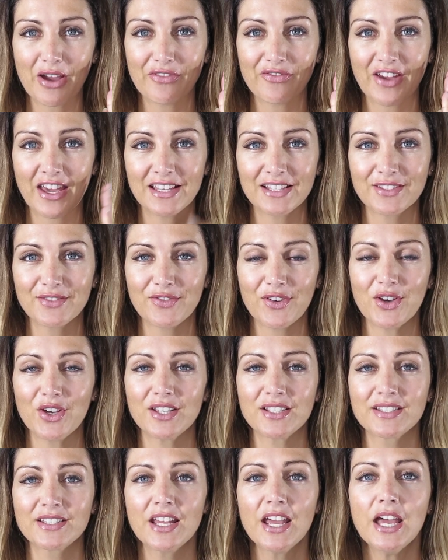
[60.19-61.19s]
my face
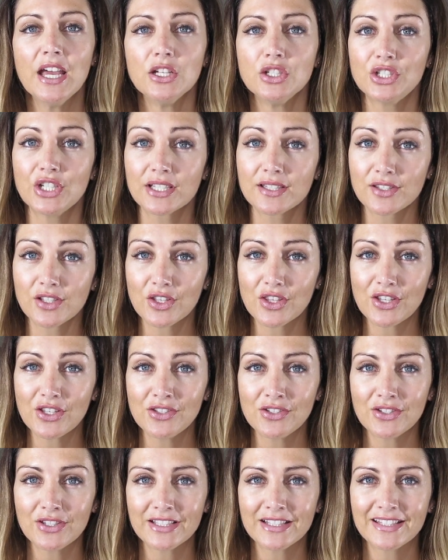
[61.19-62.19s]
first, just so that
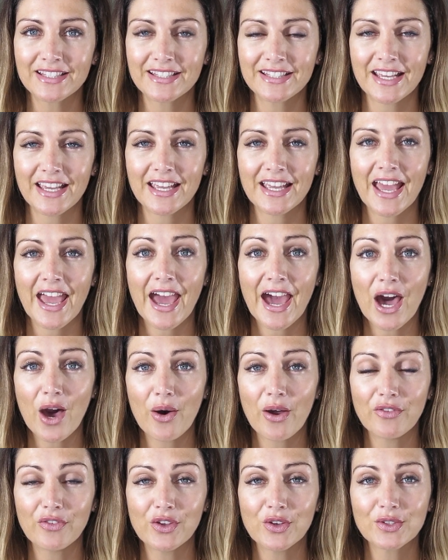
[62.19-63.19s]
you can see how
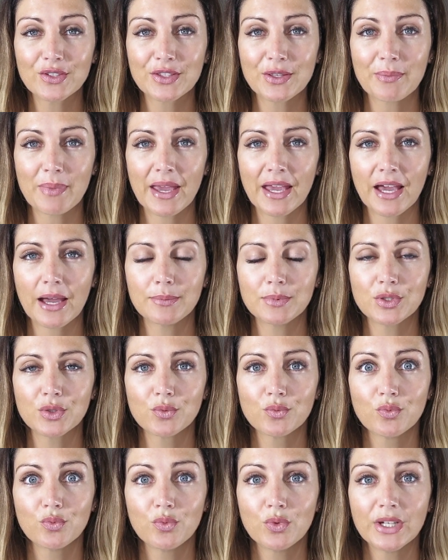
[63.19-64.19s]
I've used the makeup to
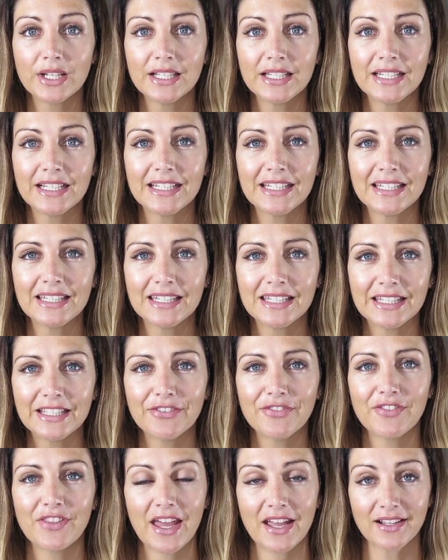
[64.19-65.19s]
really
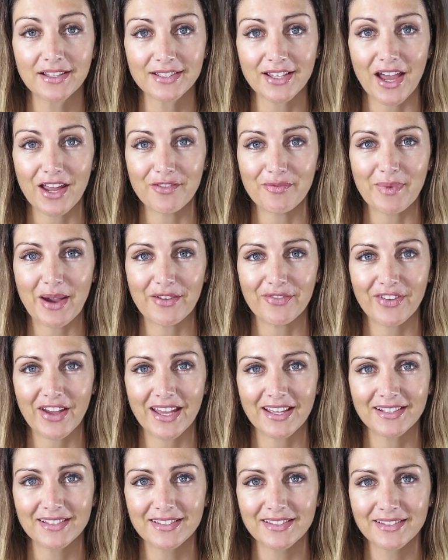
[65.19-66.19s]
lift that side of my
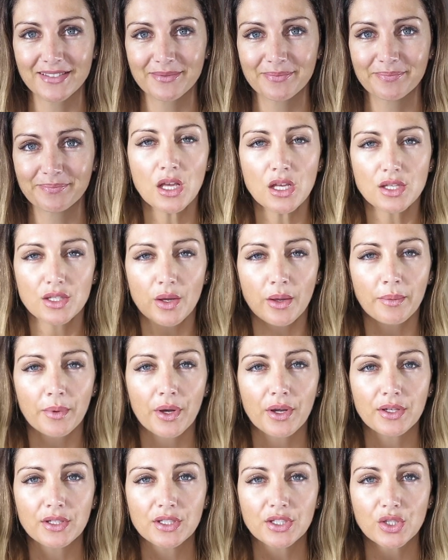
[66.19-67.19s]
face. So I'm
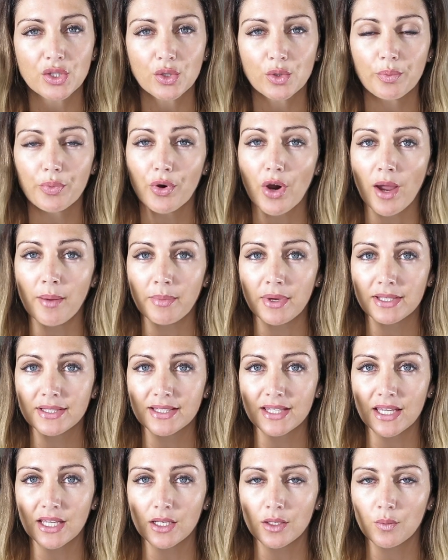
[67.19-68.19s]
going to prime my
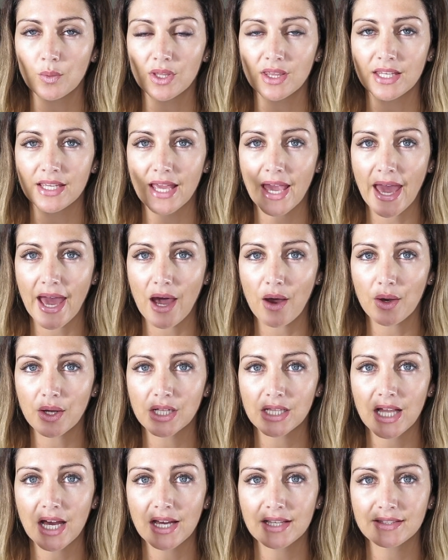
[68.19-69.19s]
skin with the
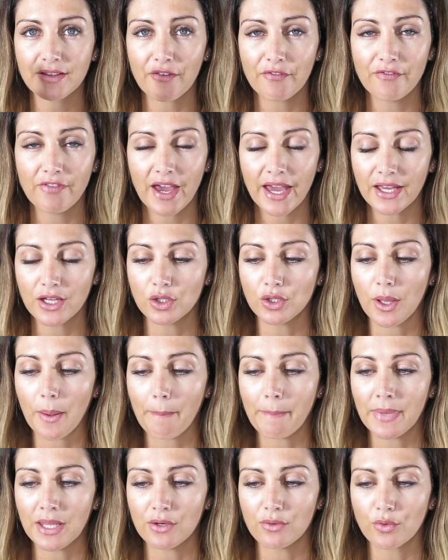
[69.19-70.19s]
Hourglass Veil
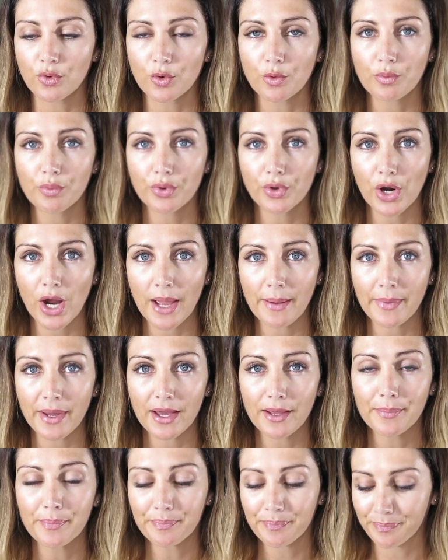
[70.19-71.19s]
Mineral
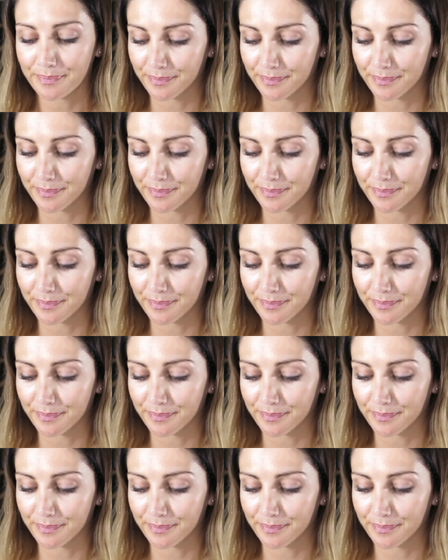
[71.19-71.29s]
Primer.